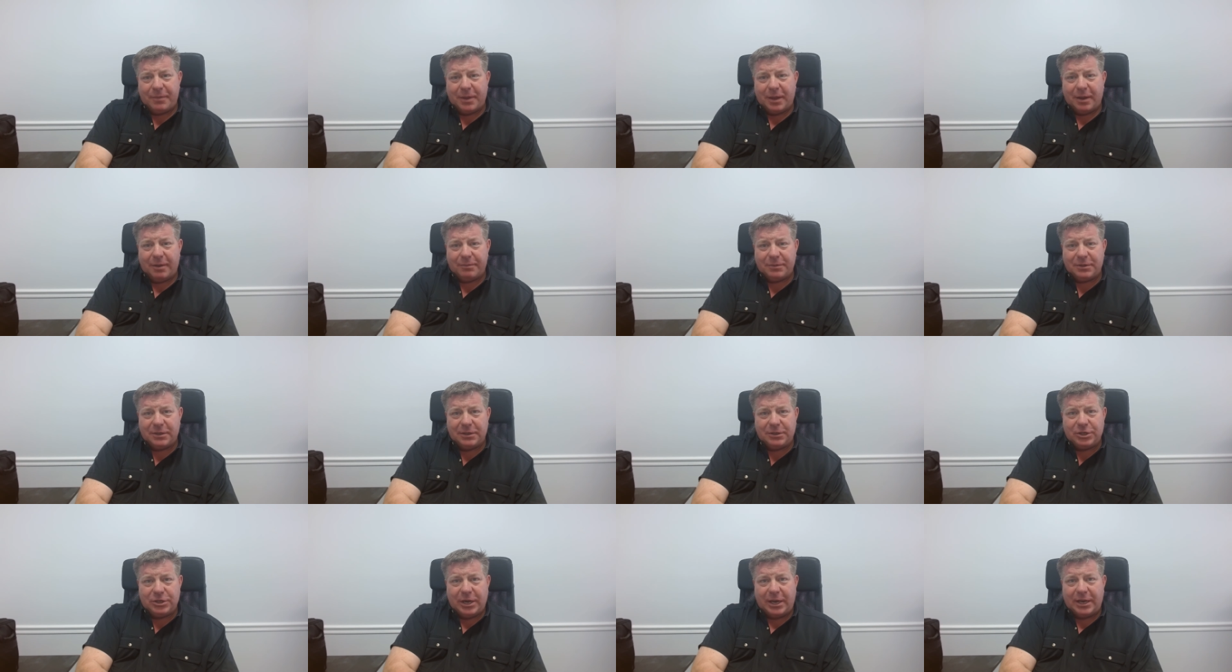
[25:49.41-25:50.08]
um,
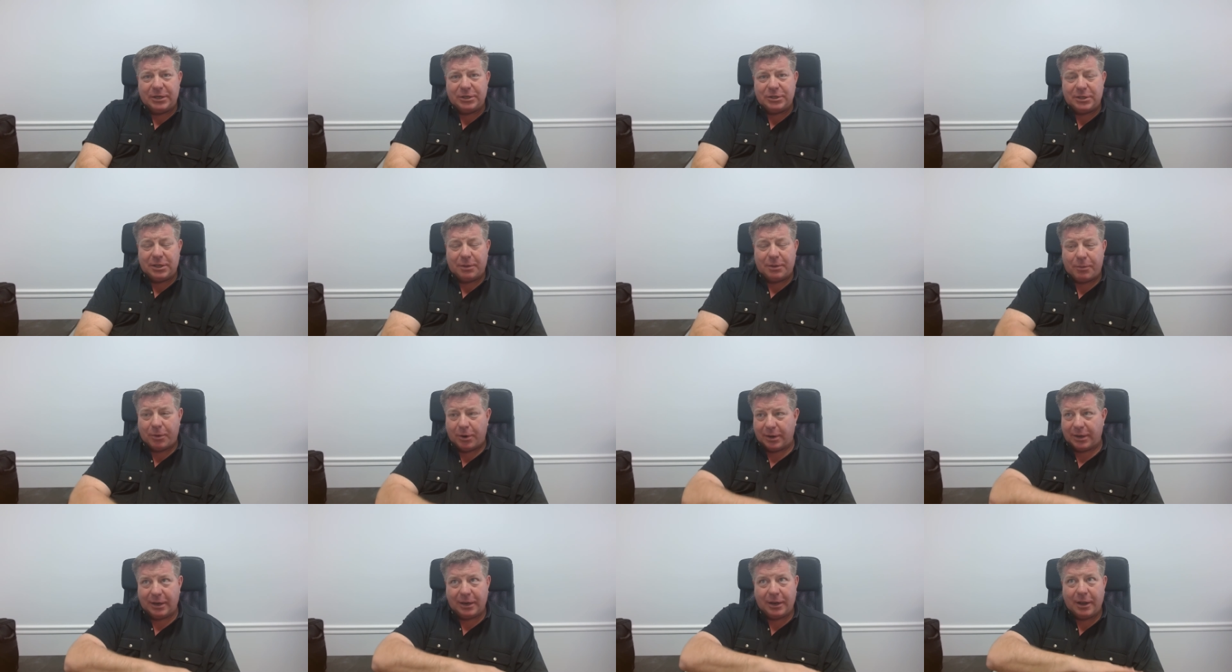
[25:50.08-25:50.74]
to change the
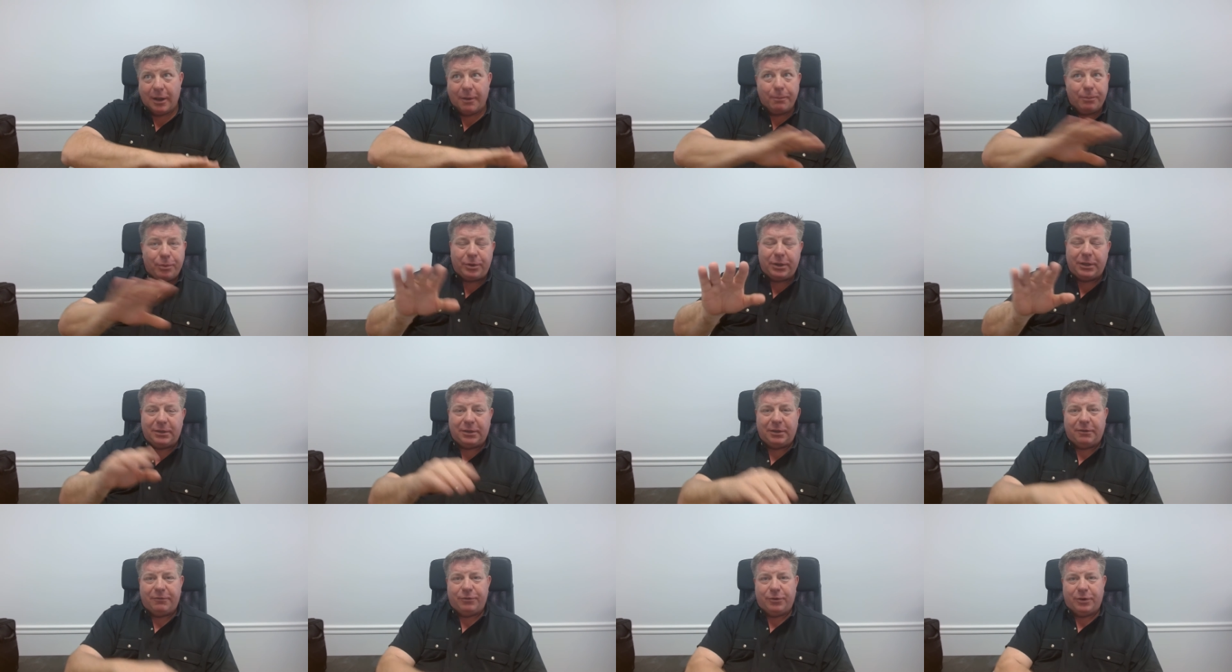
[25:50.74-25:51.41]
market
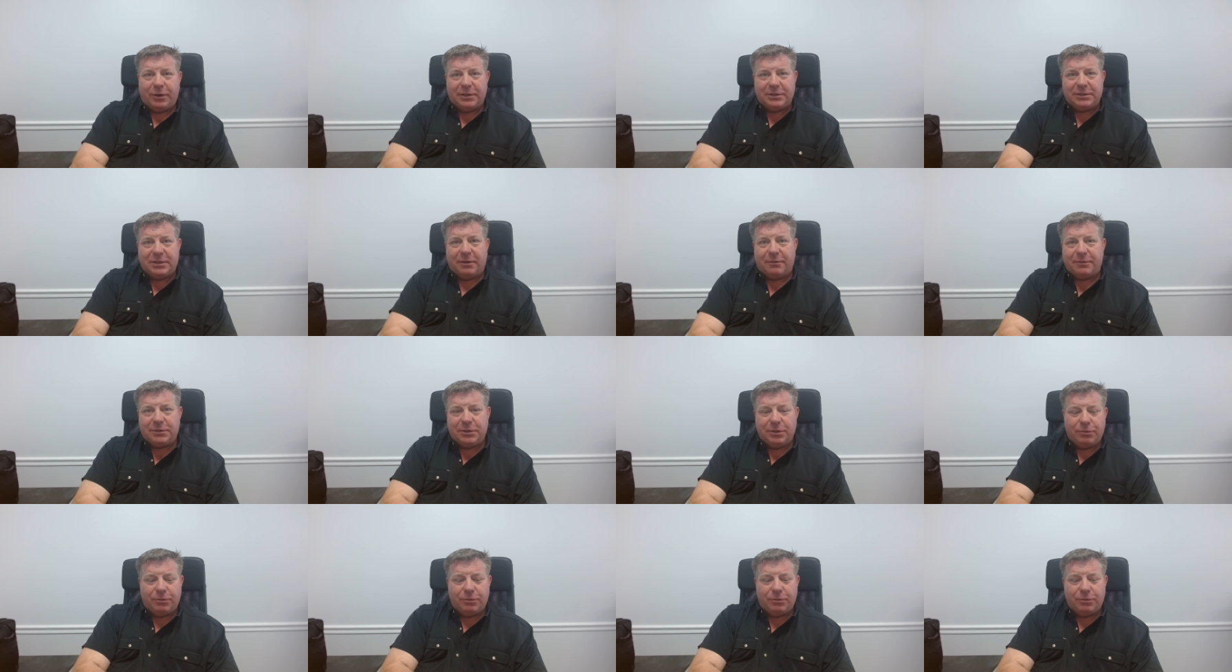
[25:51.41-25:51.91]
completely for yourself.